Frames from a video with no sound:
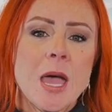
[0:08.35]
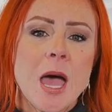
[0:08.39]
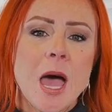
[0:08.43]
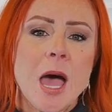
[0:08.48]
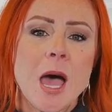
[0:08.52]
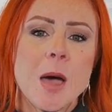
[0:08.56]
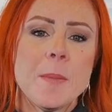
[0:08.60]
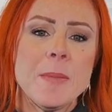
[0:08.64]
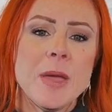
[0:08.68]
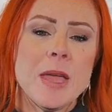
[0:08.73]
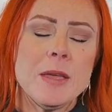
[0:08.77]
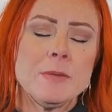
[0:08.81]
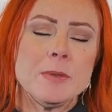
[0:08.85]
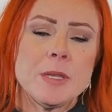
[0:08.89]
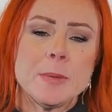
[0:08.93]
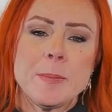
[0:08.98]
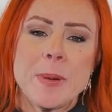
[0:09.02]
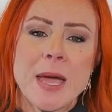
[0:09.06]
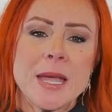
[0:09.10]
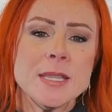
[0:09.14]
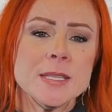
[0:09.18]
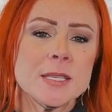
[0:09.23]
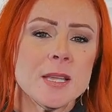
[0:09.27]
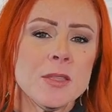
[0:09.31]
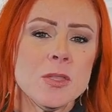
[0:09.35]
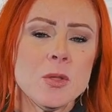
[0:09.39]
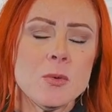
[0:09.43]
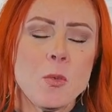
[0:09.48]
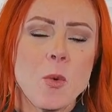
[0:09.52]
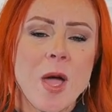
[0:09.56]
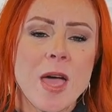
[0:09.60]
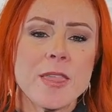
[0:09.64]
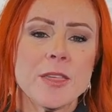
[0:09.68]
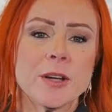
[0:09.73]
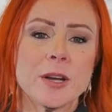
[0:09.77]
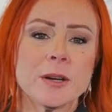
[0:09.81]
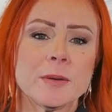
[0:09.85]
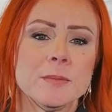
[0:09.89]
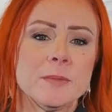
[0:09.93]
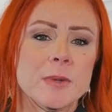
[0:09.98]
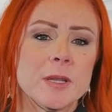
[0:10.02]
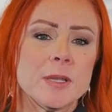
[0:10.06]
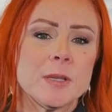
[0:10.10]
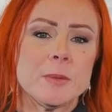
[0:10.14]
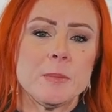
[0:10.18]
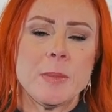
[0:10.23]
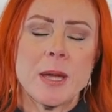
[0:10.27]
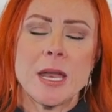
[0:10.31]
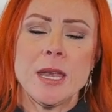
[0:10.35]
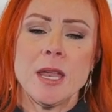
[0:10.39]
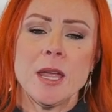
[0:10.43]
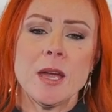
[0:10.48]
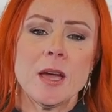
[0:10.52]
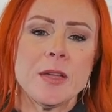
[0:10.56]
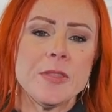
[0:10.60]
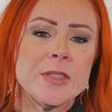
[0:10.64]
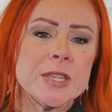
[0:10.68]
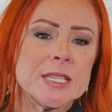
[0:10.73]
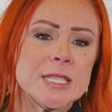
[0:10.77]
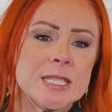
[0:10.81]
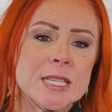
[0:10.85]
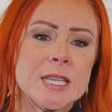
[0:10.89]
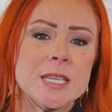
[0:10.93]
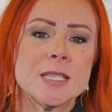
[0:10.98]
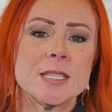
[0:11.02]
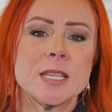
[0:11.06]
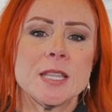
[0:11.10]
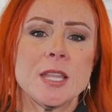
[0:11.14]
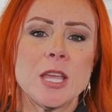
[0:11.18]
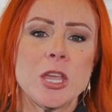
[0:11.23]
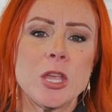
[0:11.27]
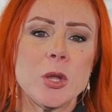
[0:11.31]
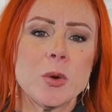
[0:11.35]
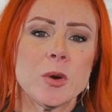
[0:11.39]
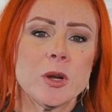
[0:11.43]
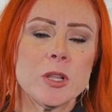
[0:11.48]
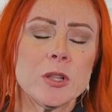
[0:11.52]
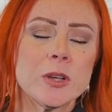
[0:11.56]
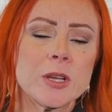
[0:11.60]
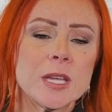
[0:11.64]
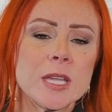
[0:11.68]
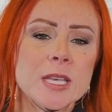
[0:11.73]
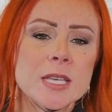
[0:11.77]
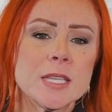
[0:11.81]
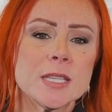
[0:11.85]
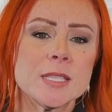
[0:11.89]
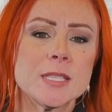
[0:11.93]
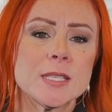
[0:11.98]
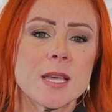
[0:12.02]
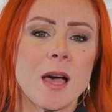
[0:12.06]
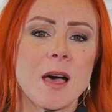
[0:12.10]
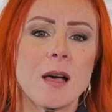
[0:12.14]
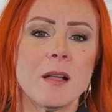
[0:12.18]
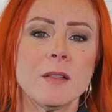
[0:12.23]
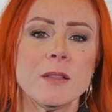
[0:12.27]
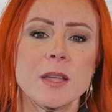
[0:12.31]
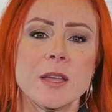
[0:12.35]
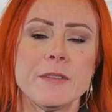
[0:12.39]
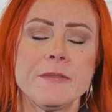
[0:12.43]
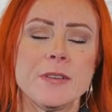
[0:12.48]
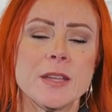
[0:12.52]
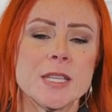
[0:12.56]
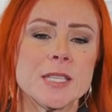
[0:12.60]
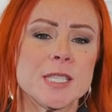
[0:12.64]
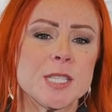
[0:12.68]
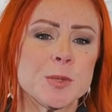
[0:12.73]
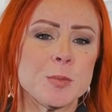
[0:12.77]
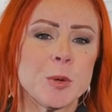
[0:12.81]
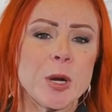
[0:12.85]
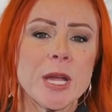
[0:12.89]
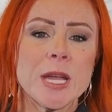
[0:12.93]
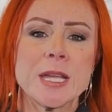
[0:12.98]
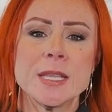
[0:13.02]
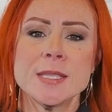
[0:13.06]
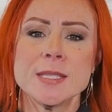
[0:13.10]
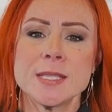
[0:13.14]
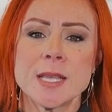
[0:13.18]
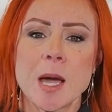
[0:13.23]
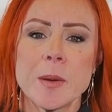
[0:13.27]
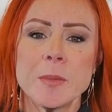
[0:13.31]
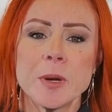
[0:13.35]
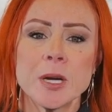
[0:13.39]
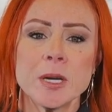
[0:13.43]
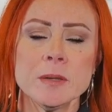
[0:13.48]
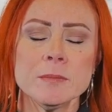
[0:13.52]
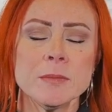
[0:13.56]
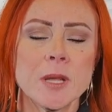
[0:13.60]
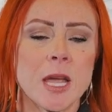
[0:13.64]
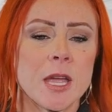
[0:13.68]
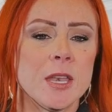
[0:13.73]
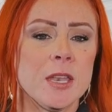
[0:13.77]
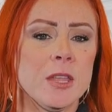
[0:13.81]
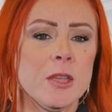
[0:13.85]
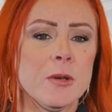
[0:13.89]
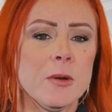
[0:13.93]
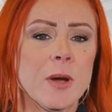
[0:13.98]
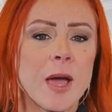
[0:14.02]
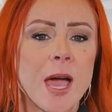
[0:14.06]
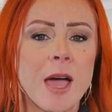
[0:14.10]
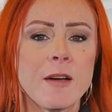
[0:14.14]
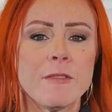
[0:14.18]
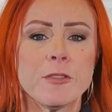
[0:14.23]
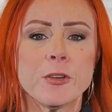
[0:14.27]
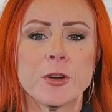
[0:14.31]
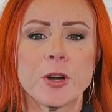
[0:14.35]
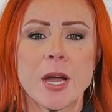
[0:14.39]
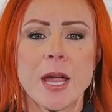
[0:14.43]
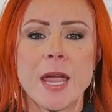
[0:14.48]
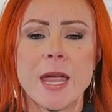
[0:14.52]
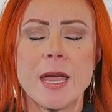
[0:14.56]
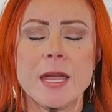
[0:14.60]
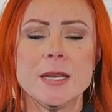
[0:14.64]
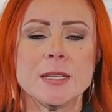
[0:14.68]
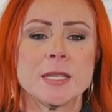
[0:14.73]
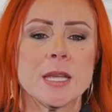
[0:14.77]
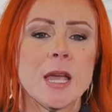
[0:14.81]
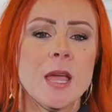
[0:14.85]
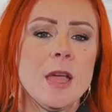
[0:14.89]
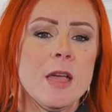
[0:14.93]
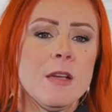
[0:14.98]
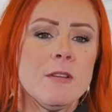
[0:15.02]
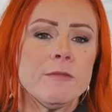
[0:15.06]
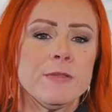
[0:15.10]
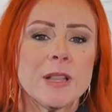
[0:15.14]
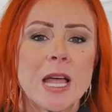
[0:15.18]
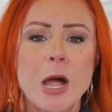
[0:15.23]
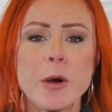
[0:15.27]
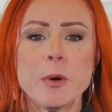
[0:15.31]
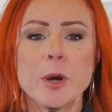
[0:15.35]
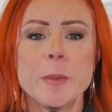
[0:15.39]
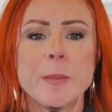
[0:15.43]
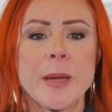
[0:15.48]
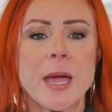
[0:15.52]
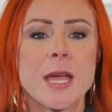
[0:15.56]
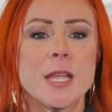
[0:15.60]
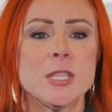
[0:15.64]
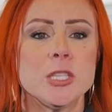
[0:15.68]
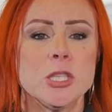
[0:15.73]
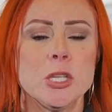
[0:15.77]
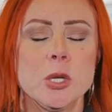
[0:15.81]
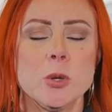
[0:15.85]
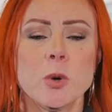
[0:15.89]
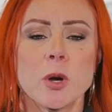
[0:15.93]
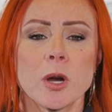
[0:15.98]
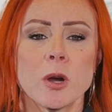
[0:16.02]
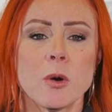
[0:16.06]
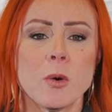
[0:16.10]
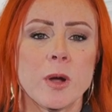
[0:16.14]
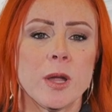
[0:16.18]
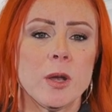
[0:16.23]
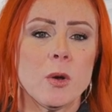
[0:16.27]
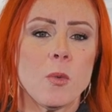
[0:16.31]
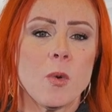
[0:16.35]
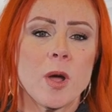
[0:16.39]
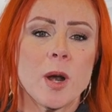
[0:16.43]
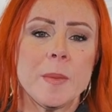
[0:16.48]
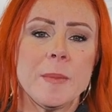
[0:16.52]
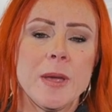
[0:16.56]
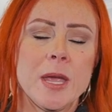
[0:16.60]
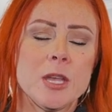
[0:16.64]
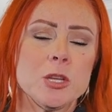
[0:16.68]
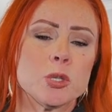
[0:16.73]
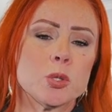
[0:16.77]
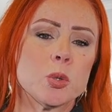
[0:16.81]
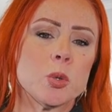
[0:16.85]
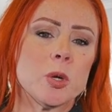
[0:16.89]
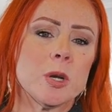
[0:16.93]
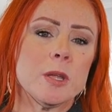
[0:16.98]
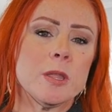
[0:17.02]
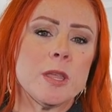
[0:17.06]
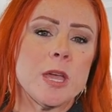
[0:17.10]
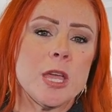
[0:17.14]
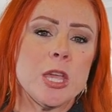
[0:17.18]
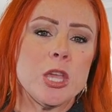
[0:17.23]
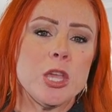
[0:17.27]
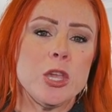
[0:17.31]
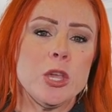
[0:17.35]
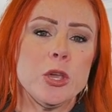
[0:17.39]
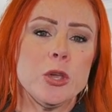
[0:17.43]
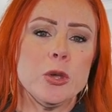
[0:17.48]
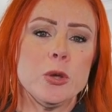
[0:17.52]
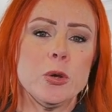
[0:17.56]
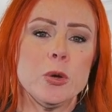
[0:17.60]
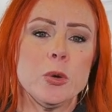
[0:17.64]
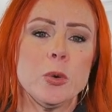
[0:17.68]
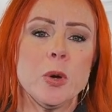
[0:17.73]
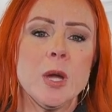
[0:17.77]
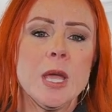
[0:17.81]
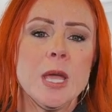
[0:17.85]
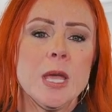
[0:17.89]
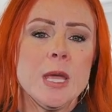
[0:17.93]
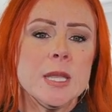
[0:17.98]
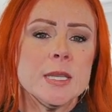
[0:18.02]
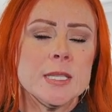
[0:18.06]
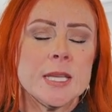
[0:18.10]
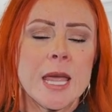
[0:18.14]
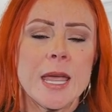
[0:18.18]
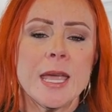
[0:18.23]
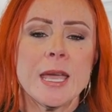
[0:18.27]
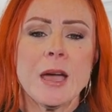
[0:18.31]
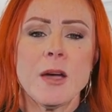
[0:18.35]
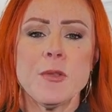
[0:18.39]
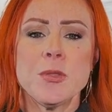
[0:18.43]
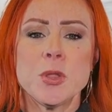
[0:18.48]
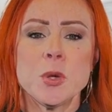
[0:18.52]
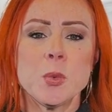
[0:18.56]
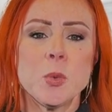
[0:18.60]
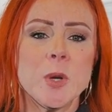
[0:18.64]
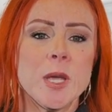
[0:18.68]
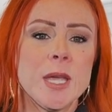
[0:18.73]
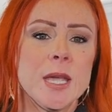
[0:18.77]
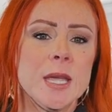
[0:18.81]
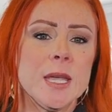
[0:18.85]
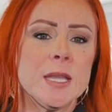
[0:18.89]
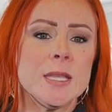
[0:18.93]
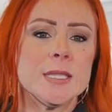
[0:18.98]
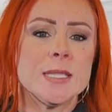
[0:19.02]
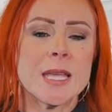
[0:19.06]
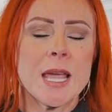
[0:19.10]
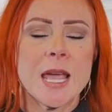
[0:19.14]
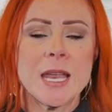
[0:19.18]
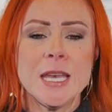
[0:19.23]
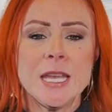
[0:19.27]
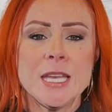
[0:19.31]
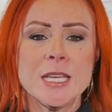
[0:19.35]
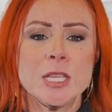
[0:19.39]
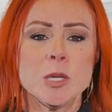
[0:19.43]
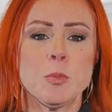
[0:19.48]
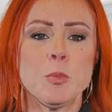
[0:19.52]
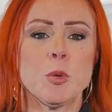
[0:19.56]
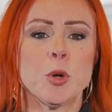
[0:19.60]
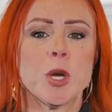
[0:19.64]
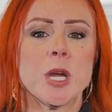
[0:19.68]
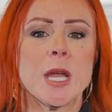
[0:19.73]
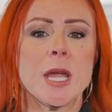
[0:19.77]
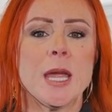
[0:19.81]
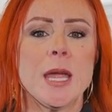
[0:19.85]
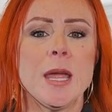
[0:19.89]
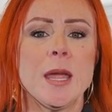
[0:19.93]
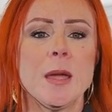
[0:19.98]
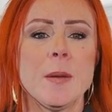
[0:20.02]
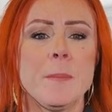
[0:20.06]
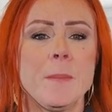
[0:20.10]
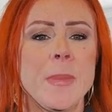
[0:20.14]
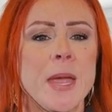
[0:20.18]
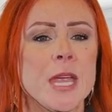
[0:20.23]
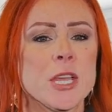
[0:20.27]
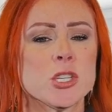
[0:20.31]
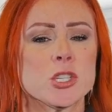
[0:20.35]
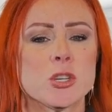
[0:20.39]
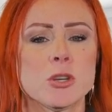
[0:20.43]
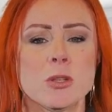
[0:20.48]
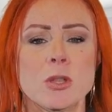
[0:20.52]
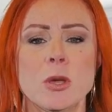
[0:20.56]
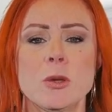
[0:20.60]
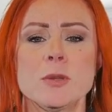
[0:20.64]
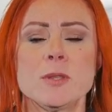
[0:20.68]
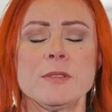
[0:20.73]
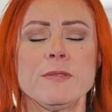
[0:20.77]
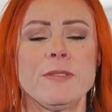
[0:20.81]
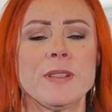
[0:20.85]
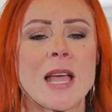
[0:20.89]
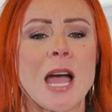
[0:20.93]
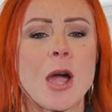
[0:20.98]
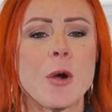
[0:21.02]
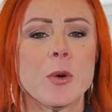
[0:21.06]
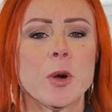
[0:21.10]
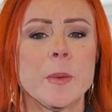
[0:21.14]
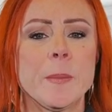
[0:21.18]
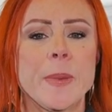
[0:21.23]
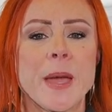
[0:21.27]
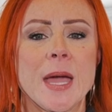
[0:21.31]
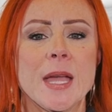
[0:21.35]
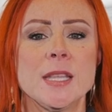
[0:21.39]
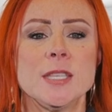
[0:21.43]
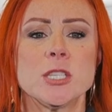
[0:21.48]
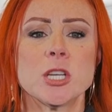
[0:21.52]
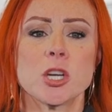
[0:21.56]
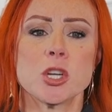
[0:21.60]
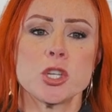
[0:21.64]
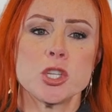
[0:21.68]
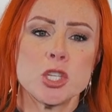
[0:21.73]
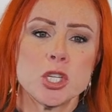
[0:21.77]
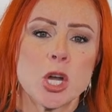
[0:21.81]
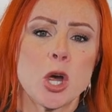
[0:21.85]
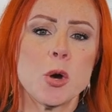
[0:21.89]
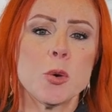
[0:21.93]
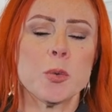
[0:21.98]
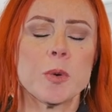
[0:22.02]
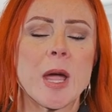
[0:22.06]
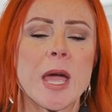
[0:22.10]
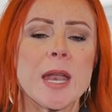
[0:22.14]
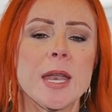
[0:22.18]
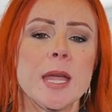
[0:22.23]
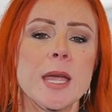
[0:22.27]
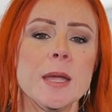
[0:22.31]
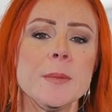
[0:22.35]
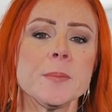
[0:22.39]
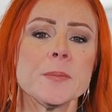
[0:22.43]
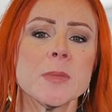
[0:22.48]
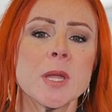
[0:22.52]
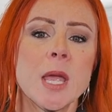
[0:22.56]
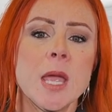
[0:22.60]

Um, it depends on the weather, depending on the season that you are looking to sell. If it's spring and summer and you have great flower beds, you are going to want to make sure that you take out the weeds, any debris, make sure those flower beds are show ready.